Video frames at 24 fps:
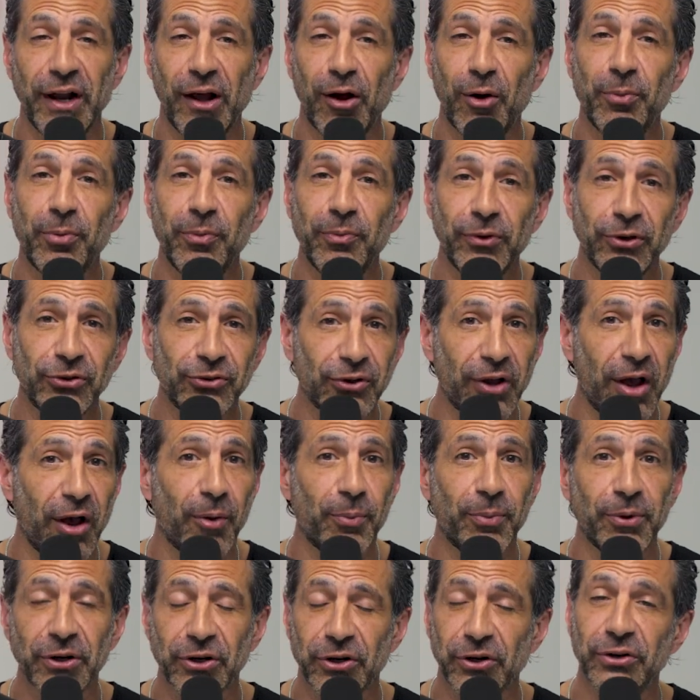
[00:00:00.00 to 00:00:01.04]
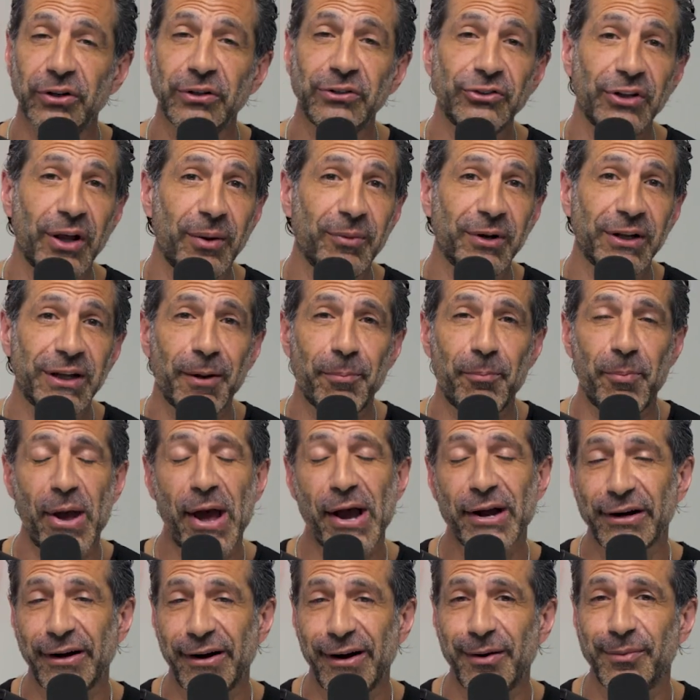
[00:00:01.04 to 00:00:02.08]
Help, this will help encourage them to get
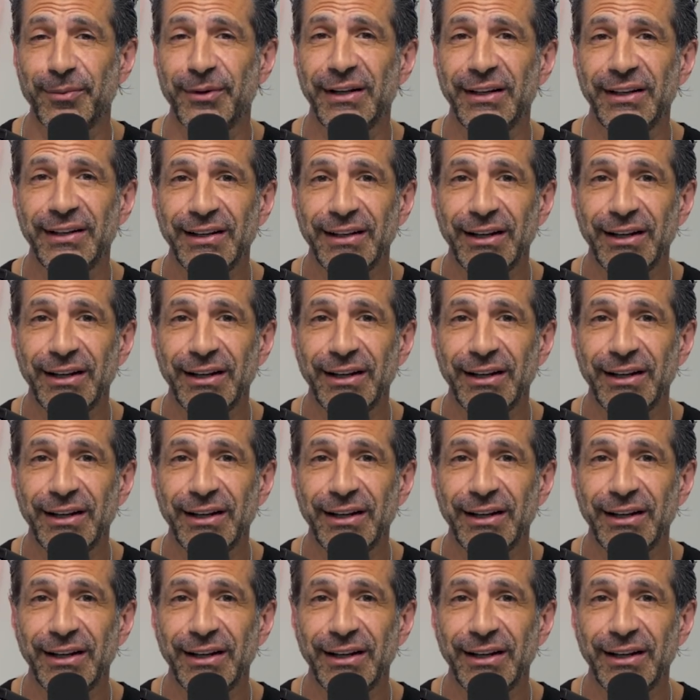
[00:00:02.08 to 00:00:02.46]
back up.